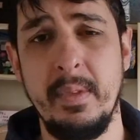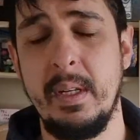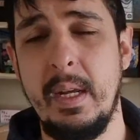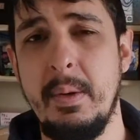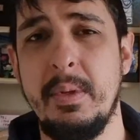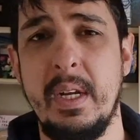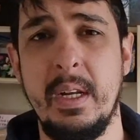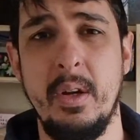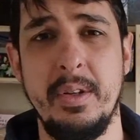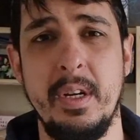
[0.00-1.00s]
It would take a
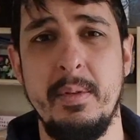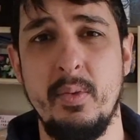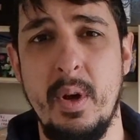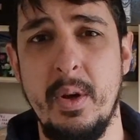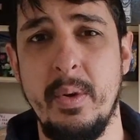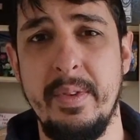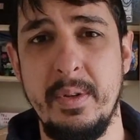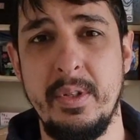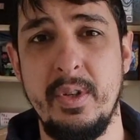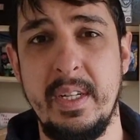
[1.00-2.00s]
lot of time to write all of
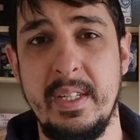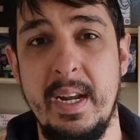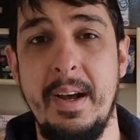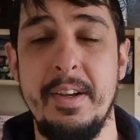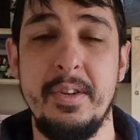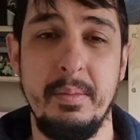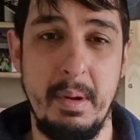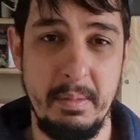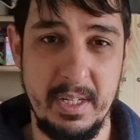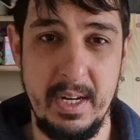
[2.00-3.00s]
those addresses out, and you could make
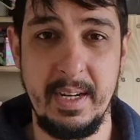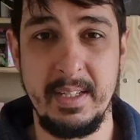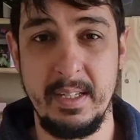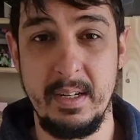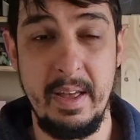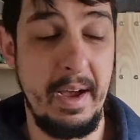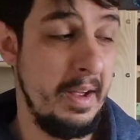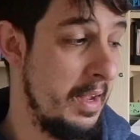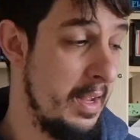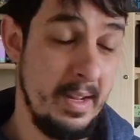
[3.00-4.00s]
mistakes, things like that.
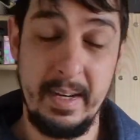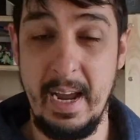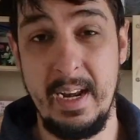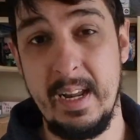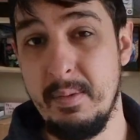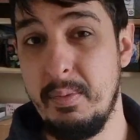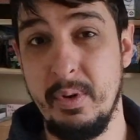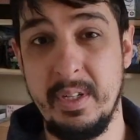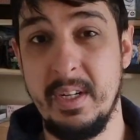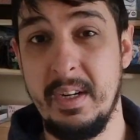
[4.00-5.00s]
Get a label
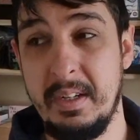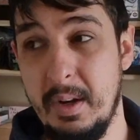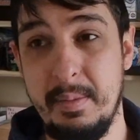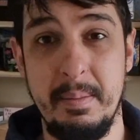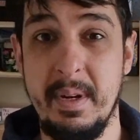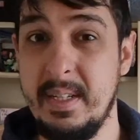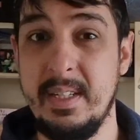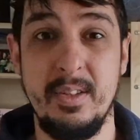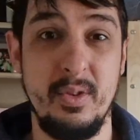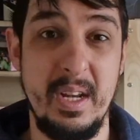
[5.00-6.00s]
printer, copy and paste the
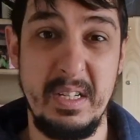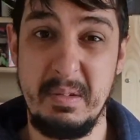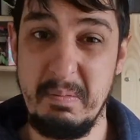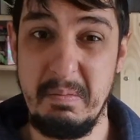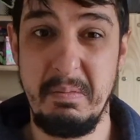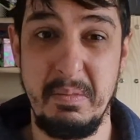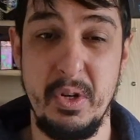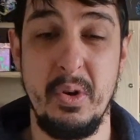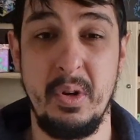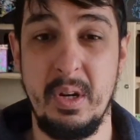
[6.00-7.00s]
address. You're
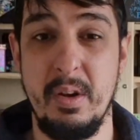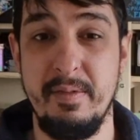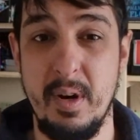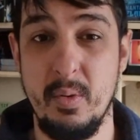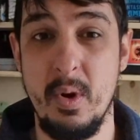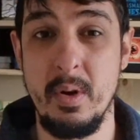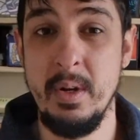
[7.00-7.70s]
not going to go far wrong.